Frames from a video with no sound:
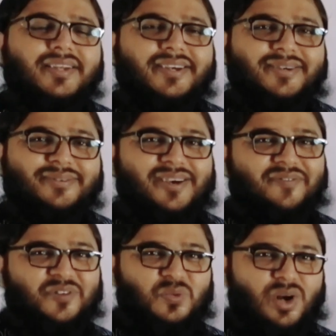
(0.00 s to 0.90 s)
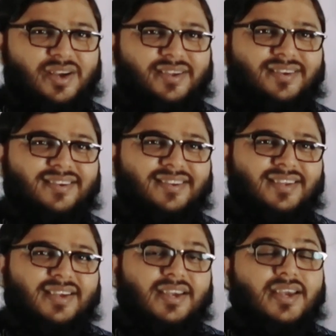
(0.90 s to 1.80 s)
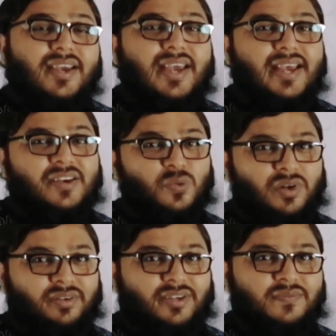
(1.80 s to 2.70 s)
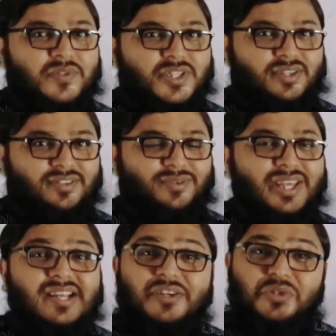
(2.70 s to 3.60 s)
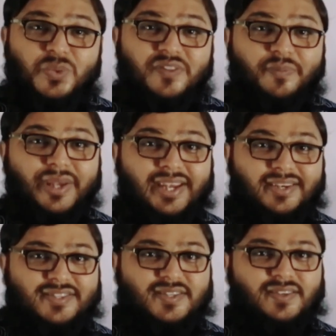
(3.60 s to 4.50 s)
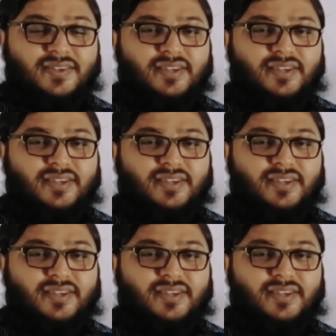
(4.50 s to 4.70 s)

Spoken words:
Hello everyone and welcome to English with Beat.